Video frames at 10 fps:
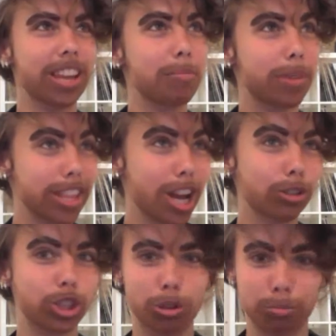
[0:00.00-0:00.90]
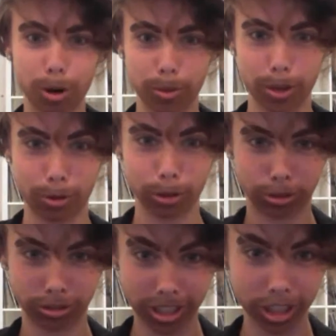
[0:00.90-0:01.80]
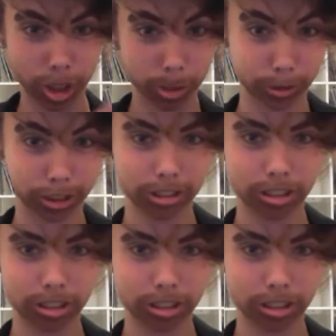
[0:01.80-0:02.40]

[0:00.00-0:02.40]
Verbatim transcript: But now she'll probably want chips.